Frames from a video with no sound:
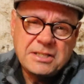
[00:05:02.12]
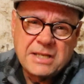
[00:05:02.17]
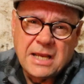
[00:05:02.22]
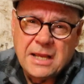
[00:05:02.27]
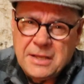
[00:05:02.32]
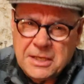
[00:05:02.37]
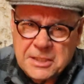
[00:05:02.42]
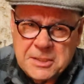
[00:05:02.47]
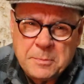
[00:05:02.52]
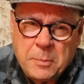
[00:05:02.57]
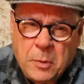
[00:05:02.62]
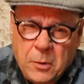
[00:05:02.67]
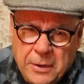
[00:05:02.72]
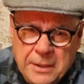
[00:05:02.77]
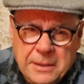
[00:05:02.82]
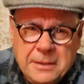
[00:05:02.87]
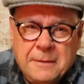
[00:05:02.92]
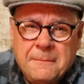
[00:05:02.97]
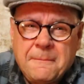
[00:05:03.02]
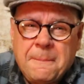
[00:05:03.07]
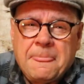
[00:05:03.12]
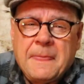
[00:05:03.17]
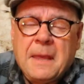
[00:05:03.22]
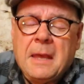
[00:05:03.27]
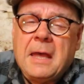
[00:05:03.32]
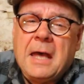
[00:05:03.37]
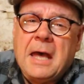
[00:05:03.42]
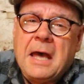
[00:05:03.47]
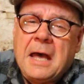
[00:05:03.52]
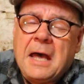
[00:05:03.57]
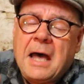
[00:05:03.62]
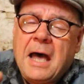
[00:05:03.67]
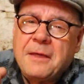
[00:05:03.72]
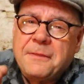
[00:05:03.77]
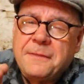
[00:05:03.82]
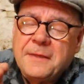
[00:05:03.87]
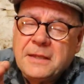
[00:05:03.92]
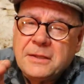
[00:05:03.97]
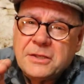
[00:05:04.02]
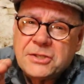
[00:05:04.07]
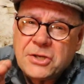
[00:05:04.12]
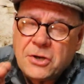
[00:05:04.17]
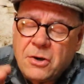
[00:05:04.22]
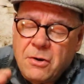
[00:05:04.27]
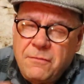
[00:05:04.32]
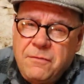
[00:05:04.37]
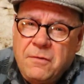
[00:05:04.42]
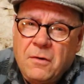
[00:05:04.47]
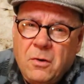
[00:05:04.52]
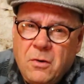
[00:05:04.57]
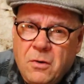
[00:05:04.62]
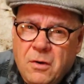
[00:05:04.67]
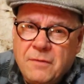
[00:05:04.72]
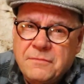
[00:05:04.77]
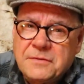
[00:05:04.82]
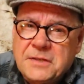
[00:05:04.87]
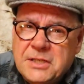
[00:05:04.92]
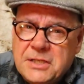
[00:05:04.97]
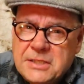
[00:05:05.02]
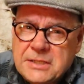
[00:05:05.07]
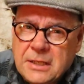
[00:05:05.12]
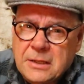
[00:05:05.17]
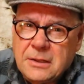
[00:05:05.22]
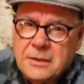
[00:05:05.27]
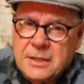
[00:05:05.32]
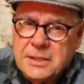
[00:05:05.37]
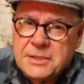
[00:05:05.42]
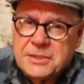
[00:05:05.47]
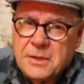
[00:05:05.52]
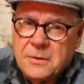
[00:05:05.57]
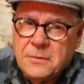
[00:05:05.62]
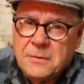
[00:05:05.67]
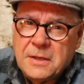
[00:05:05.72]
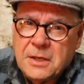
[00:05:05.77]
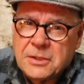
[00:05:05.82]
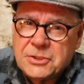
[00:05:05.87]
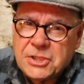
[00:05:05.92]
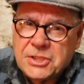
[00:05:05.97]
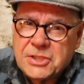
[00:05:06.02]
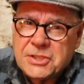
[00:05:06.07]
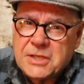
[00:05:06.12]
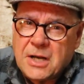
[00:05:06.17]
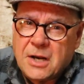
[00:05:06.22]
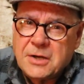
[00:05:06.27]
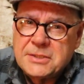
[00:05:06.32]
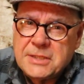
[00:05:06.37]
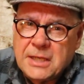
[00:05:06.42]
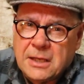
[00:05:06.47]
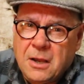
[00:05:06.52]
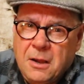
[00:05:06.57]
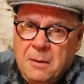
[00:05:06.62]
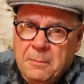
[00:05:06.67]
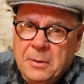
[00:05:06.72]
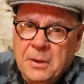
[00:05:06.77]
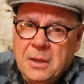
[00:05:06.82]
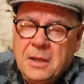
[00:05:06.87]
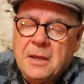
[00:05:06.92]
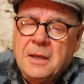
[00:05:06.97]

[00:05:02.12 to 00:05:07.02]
say at this point, I think there's an awful lot of distilleries out there just starting up